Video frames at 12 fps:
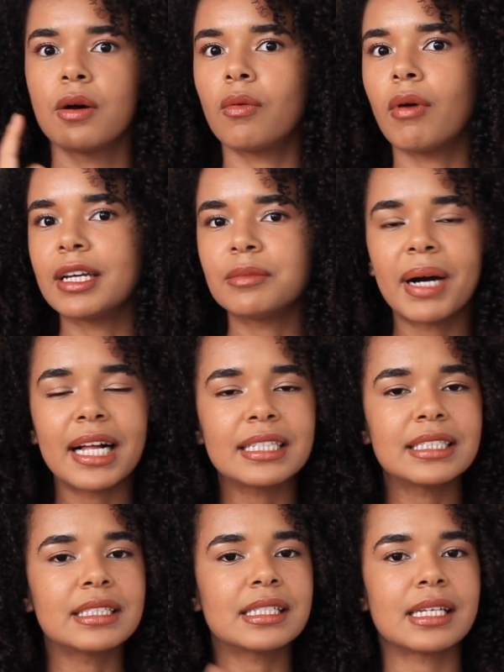white
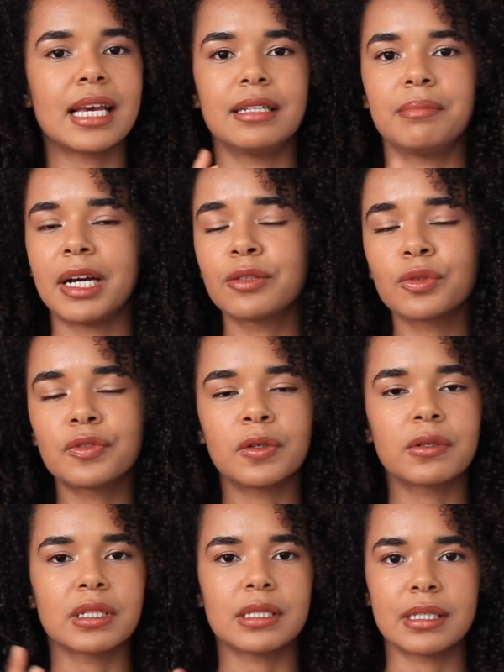balance and manual
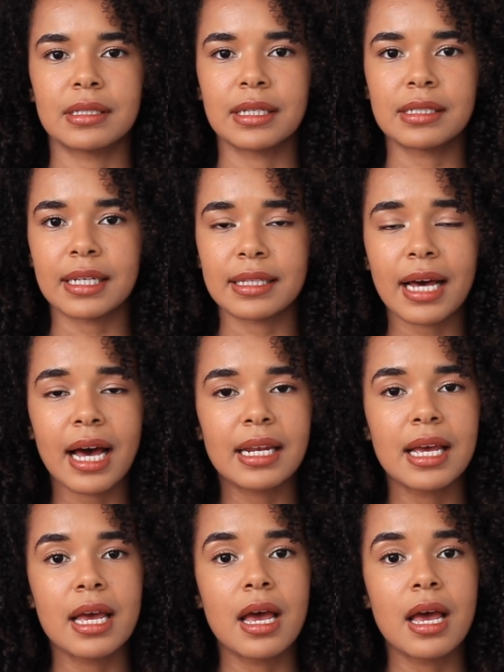focus and things like that,